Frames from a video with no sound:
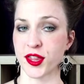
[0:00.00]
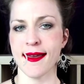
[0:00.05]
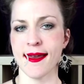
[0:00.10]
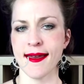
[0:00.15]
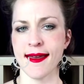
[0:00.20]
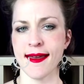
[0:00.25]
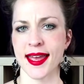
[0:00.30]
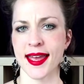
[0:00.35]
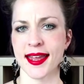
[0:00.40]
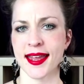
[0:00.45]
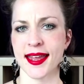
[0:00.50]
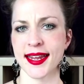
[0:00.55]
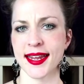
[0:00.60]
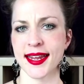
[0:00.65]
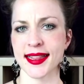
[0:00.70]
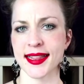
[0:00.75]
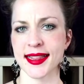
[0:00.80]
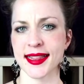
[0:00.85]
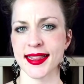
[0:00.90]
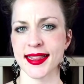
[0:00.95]
and yet they
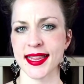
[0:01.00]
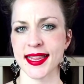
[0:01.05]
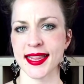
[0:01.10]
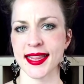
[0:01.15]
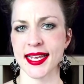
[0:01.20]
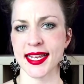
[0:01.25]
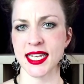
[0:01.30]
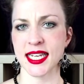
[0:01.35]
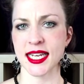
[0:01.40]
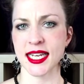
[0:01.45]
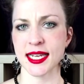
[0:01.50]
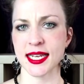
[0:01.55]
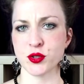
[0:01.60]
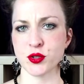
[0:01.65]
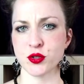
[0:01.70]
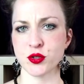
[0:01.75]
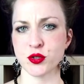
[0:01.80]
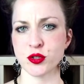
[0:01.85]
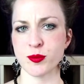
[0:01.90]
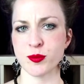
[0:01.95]
seem to spend
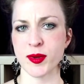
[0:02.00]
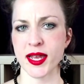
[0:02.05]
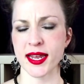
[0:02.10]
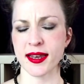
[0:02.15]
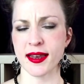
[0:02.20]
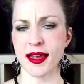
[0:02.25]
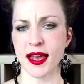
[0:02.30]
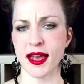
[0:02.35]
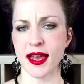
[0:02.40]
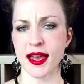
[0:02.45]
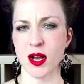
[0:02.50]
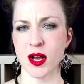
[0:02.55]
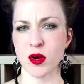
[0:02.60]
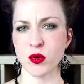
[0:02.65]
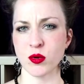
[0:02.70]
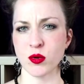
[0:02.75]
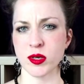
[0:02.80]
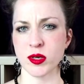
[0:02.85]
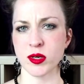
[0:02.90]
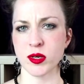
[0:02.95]
hours and hours
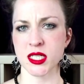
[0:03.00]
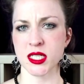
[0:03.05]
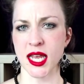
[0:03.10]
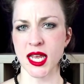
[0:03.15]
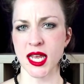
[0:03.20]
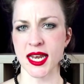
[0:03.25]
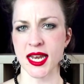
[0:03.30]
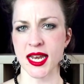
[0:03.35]
every